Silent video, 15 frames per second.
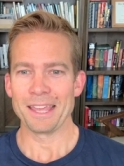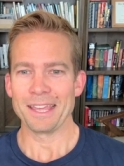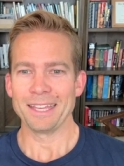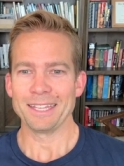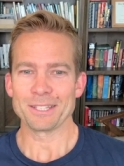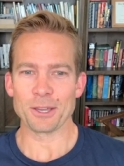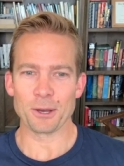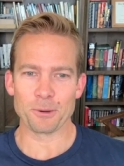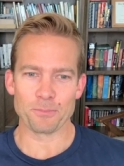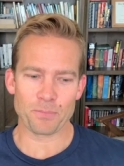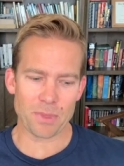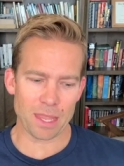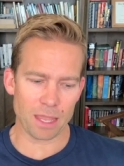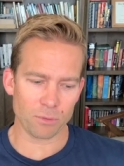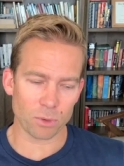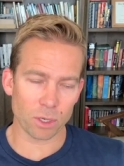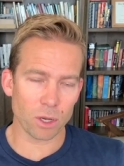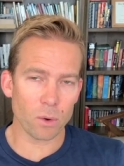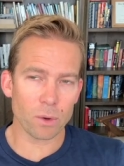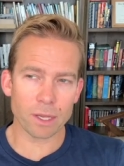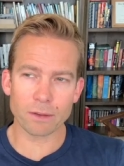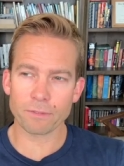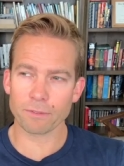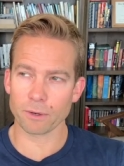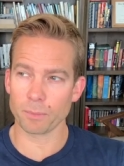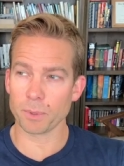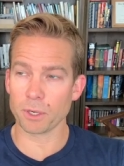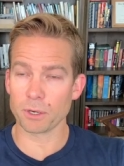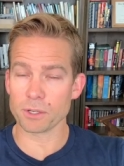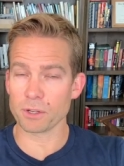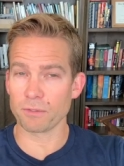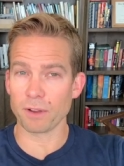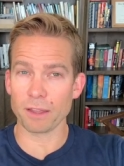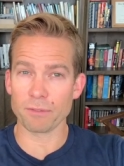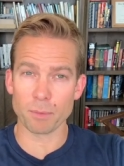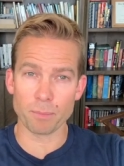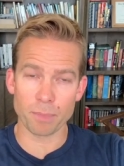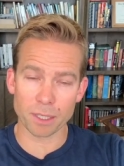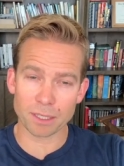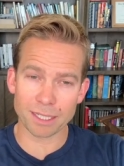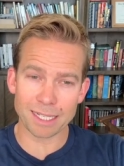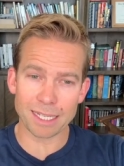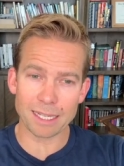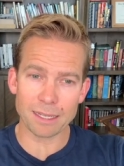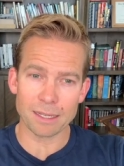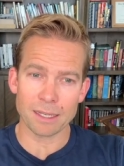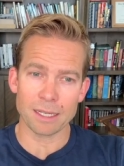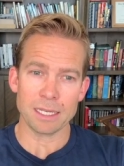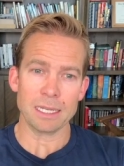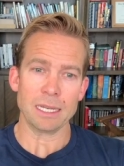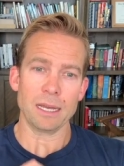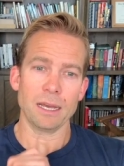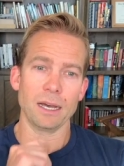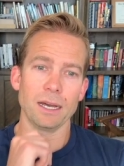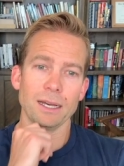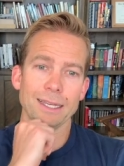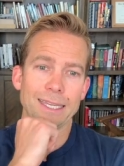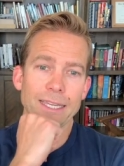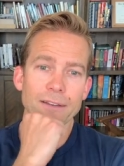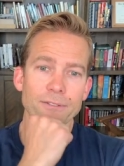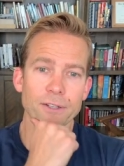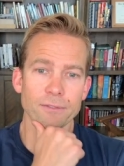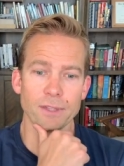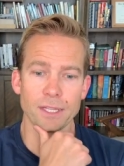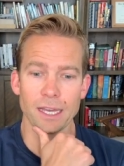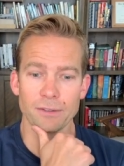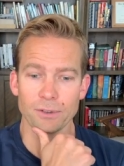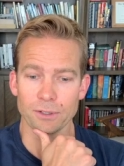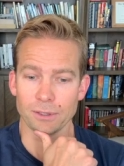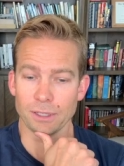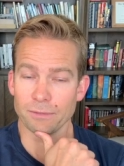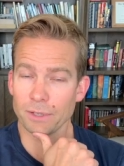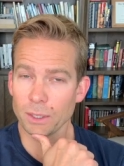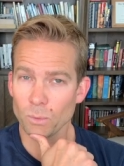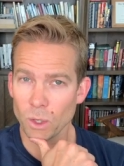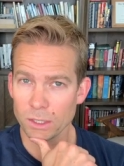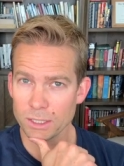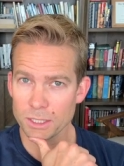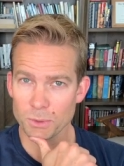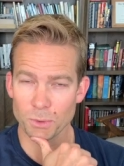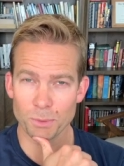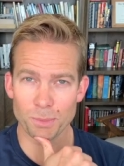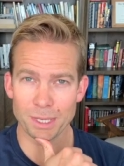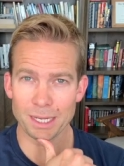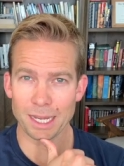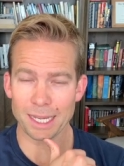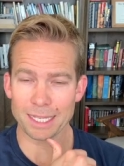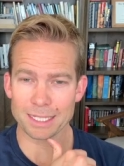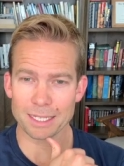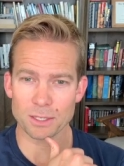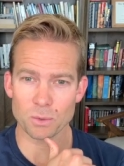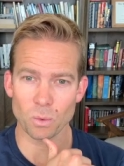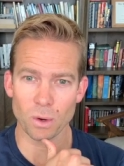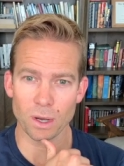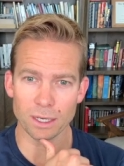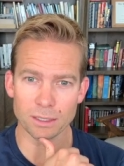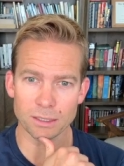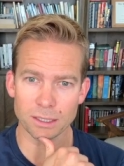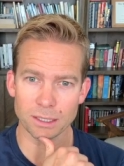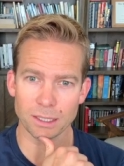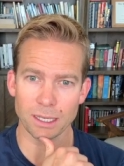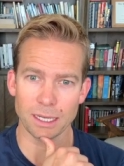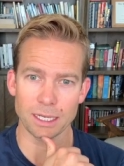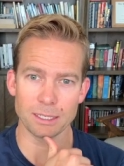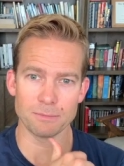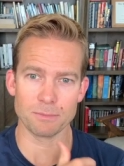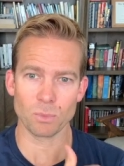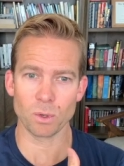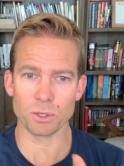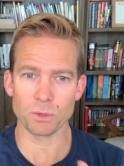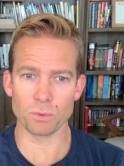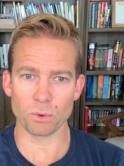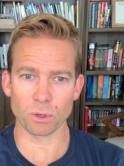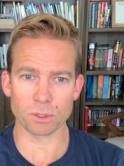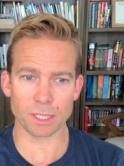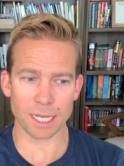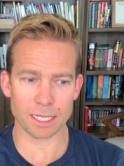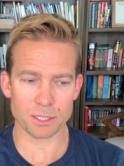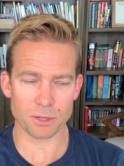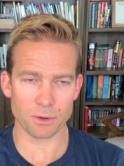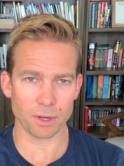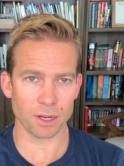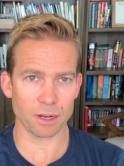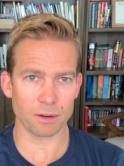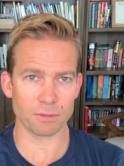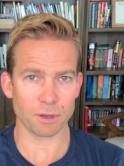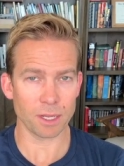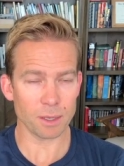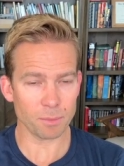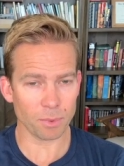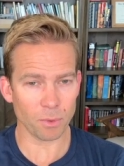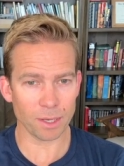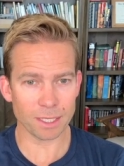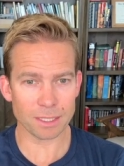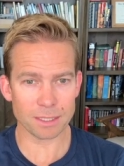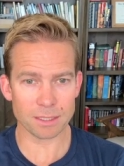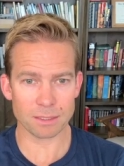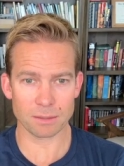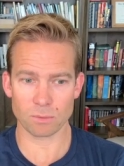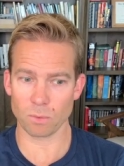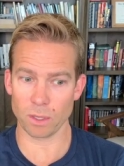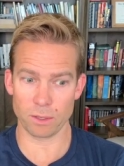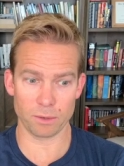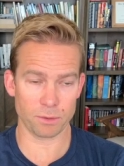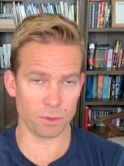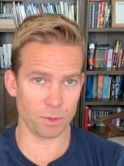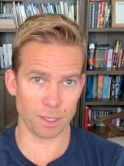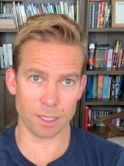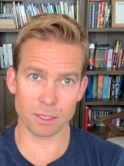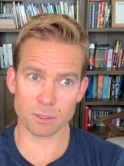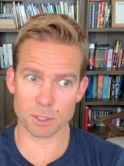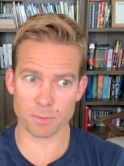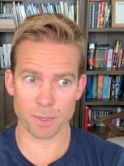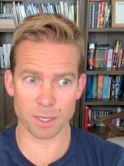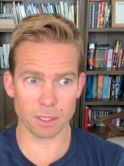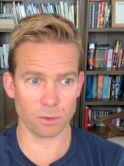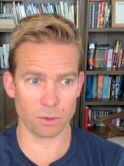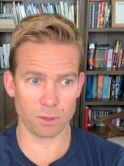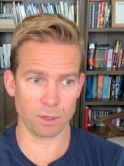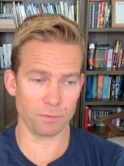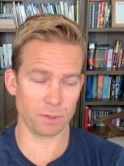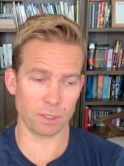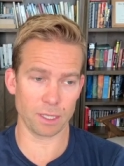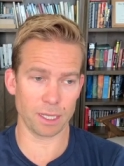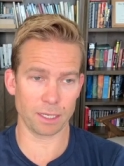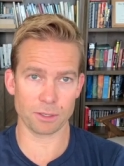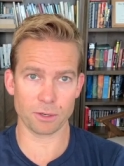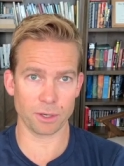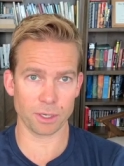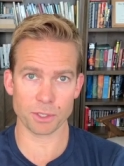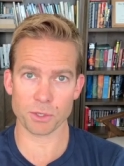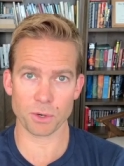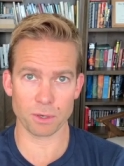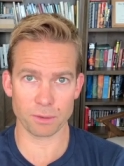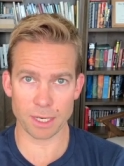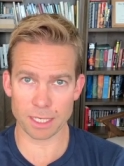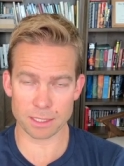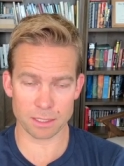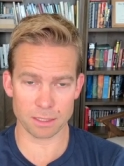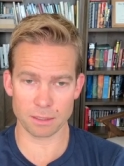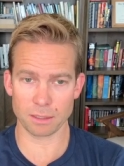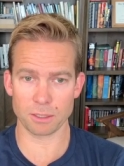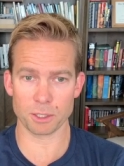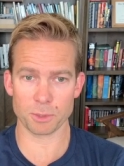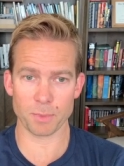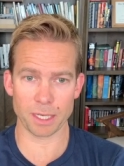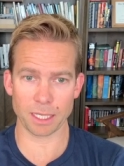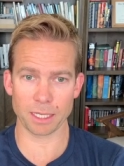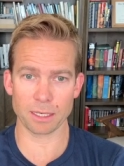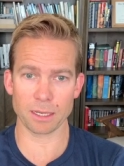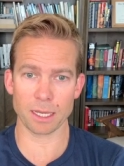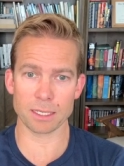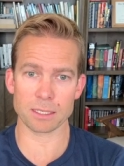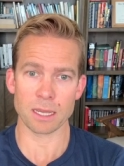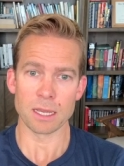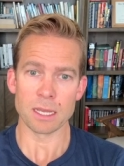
So if we're going for pure survivability, Gift of the Ever-Living Ones would be nice as well. When you roll dice to recover hit points, whether through a heal spell or even like during a short rest and you're spending hit dice,